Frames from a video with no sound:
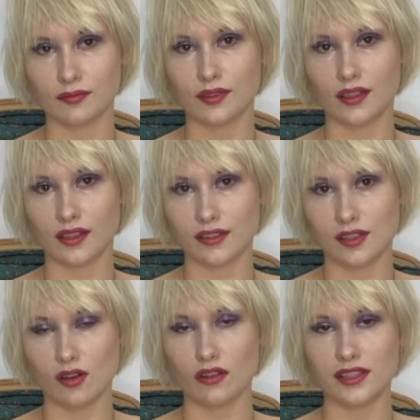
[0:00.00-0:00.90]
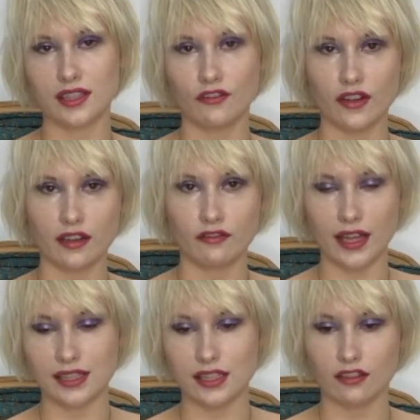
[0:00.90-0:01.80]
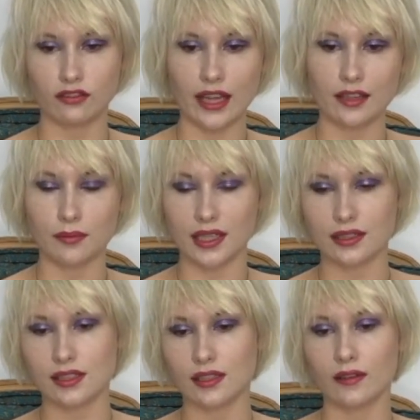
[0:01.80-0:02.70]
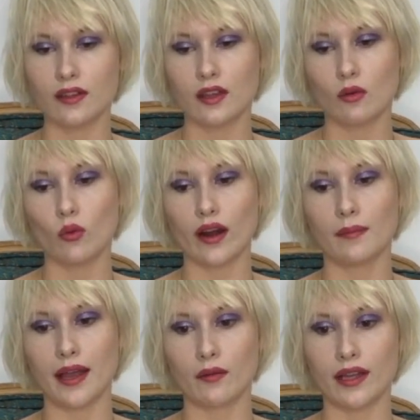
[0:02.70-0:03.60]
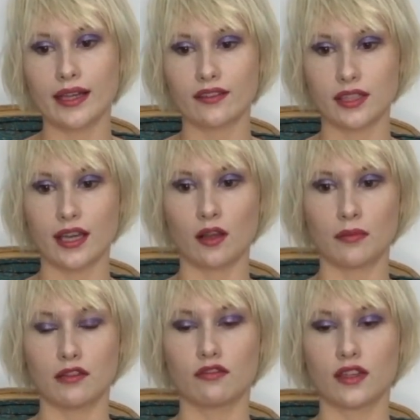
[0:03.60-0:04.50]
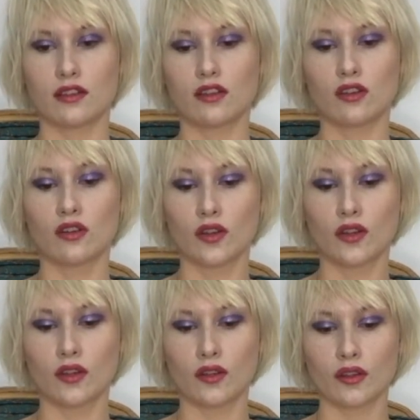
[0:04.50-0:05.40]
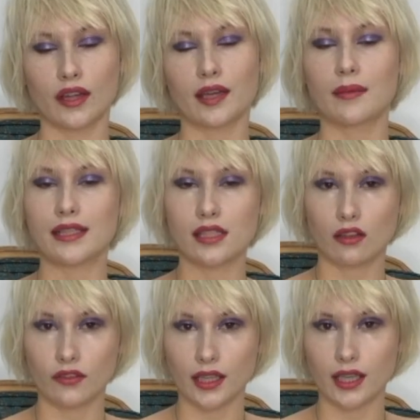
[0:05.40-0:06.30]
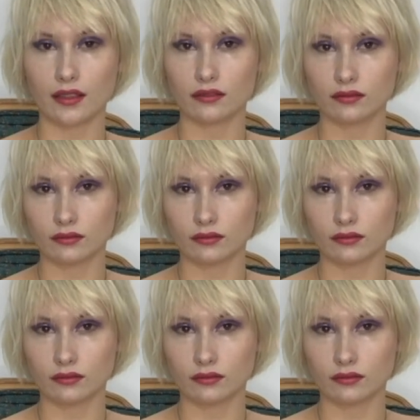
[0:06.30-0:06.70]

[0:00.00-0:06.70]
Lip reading: Yeah, so all these different events that have led me to where I'm at right now to help me feel like myself again.